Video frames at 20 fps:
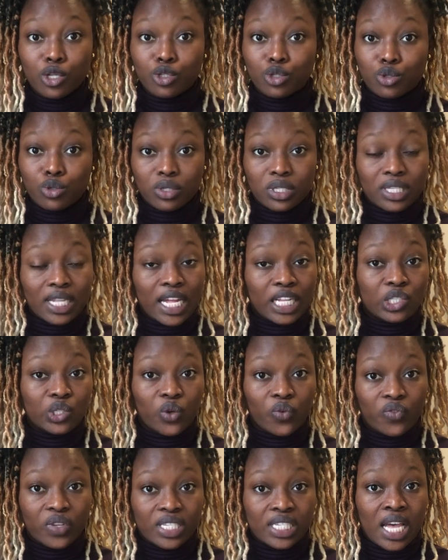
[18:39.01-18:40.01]
to start your
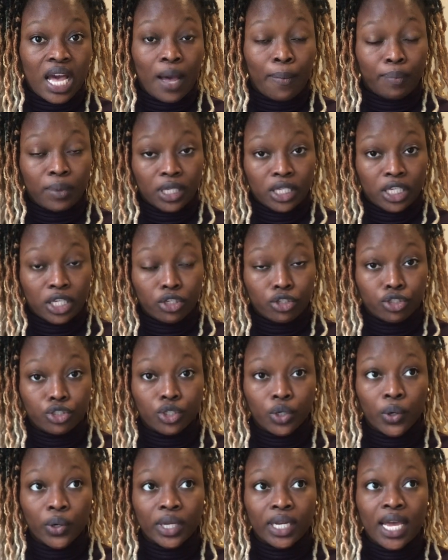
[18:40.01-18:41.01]
visa
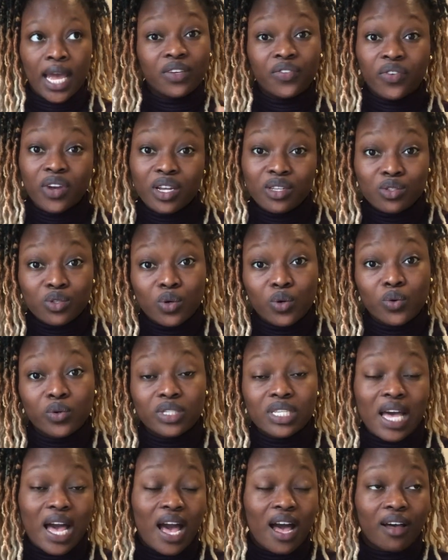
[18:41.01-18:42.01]
application. Different schools
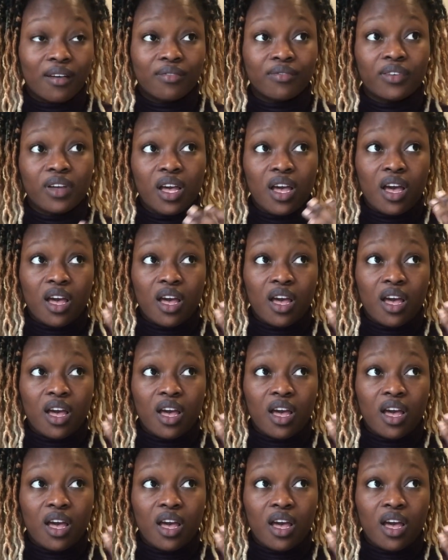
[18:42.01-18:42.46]
have